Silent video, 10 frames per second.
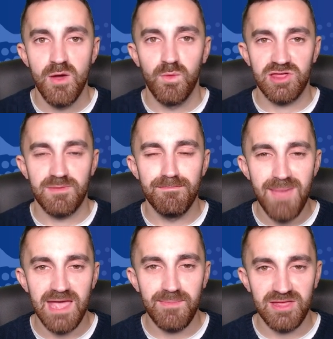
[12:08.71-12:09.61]
which
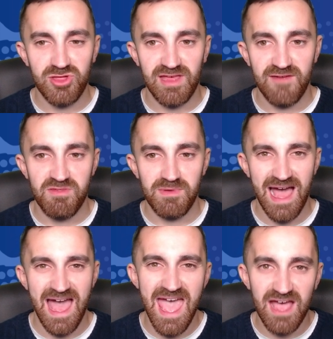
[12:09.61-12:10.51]
maybe just gives me
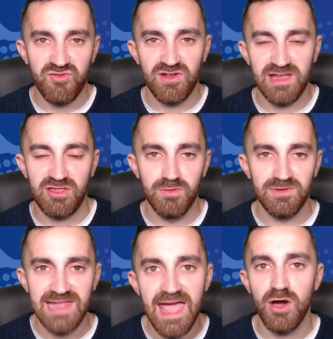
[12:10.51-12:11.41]
that extra little
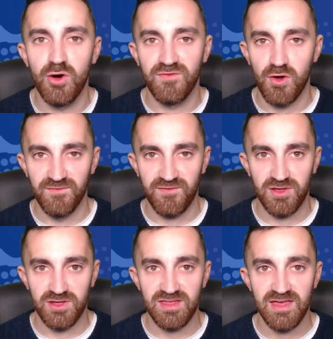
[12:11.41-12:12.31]
layer of
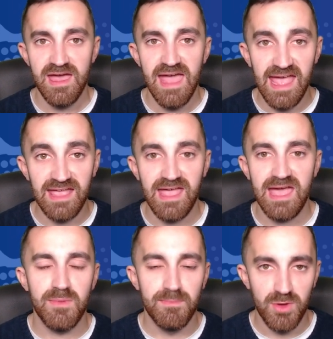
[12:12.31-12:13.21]
confidence in
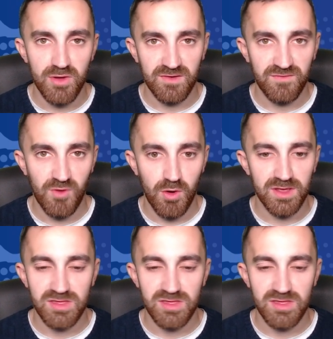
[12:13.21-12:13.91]
him moving forward.